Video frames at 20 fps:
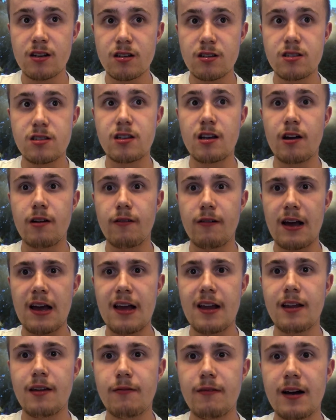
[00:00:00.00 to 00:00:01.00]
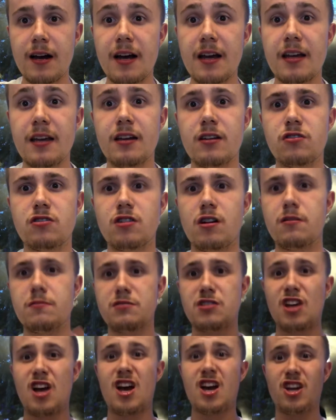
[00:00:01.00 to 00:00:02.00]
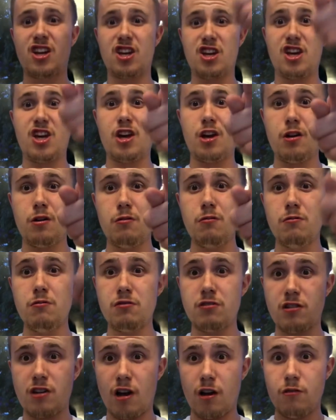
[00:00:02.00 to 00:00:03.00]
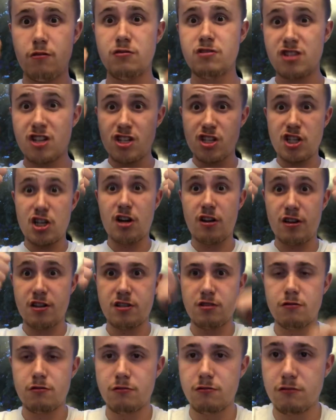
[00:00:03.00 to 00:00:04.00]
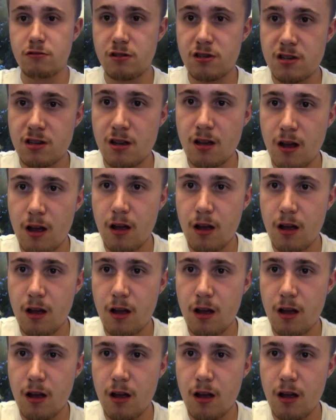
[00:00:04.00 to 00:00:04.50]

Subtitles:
So anyway, time to cue those titles.